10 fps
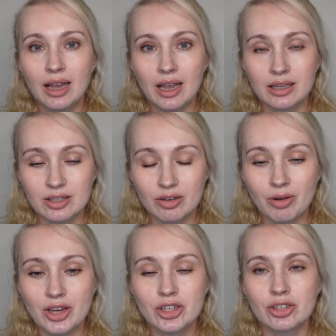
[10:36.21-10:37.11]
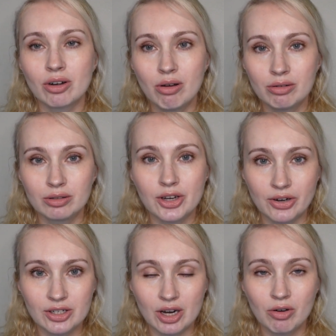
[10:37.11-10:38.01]
and register all the
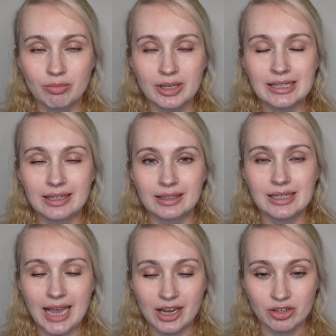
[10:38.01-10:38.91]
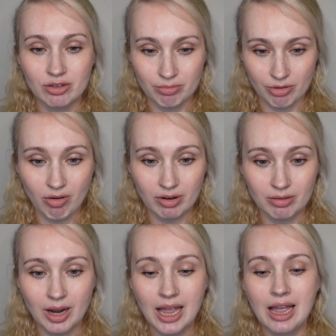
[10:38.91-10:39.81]
documents in this axiUm
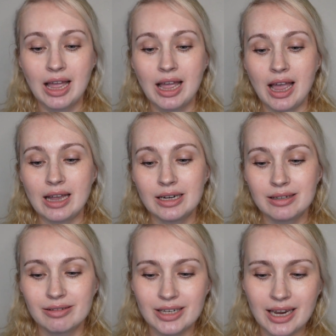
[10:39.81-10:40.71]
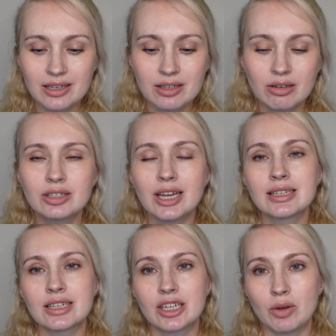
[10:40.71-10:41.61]
program and it takes your
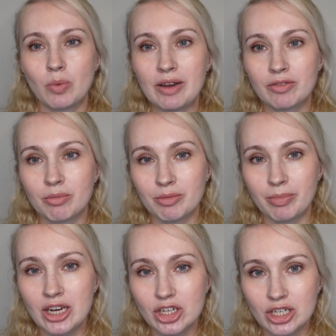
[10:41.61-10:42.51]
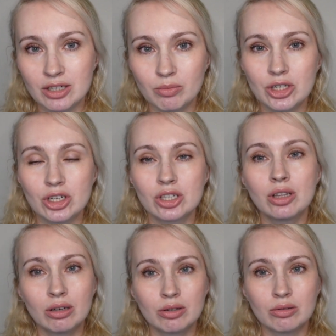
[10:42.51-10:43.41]
attention away from the patient which is
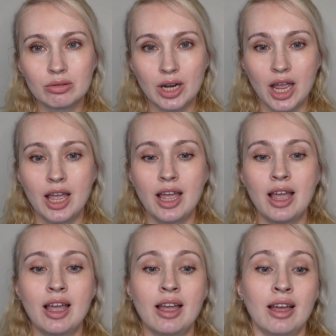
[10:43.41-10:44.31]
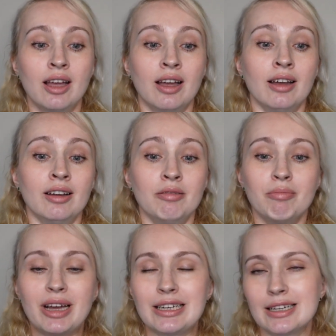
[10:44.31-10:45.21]
not good
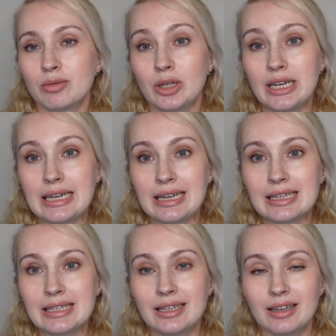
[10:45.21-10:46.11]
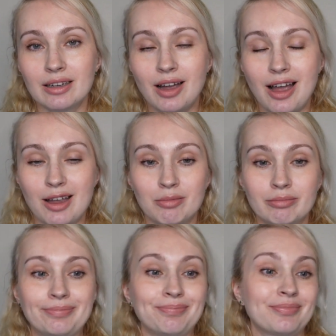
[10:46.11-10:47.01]
but it is what it is I
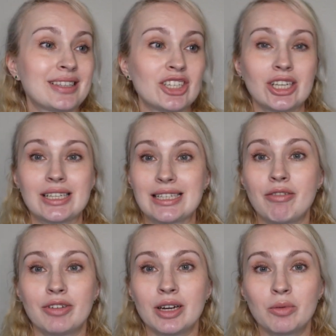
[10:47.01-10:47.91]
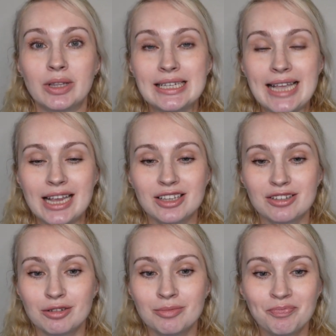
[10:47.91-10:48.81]
am just suffering with this
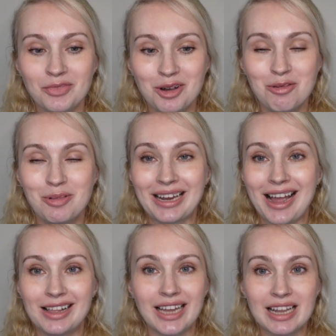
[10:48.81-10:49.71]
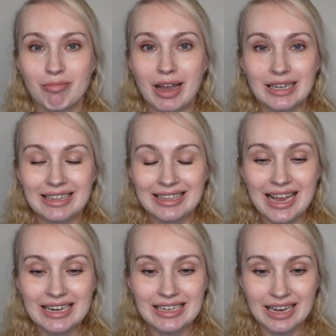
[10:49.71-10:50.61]
axiUm, hoping I'll get better in
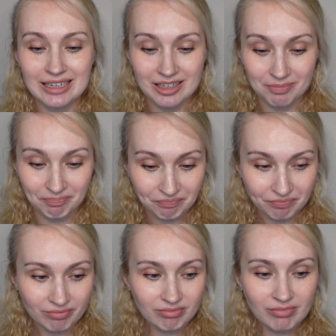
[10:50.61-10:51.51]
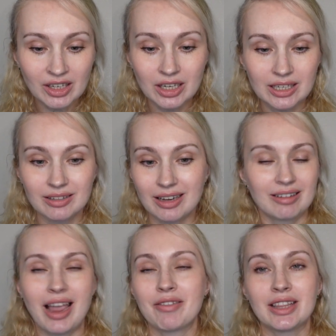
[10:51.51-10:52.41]
that and uh,
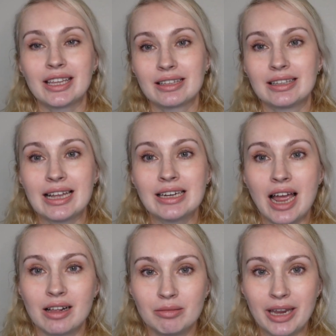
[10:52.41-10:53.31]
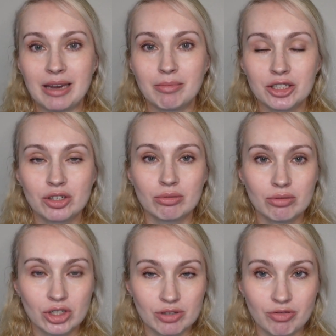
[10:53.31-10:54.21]
everything. Then I'll be able to
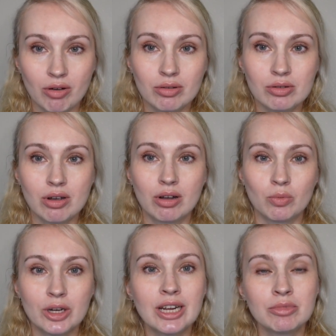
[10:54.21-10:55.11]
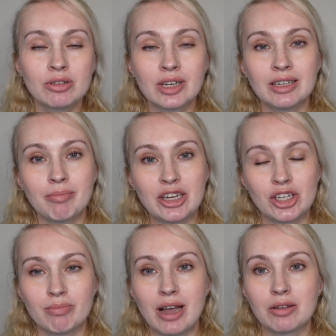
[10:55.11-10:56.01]
just focus on what I'm doing in a
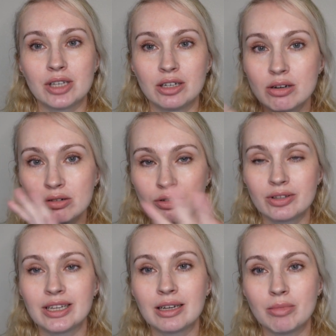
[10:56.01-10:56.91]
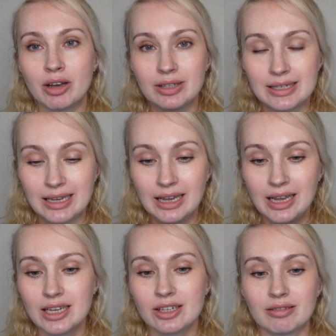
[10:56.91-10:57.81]
patient mouse and not to think about this
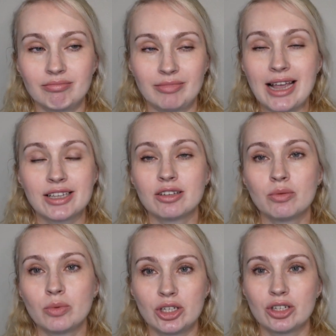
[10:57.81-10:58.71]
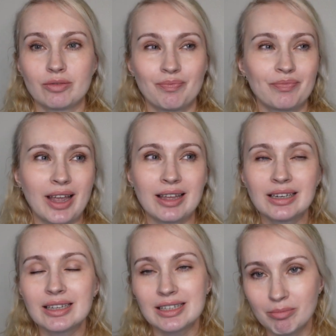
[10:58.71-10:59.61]
um, axiUm, which I
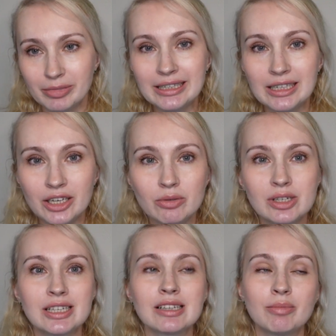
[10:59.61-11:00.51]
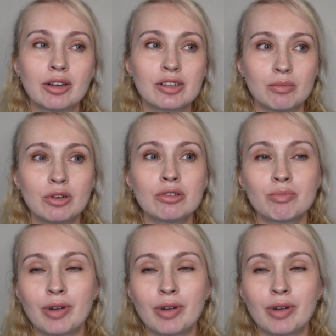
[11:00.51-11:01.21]
think it's completely useless because most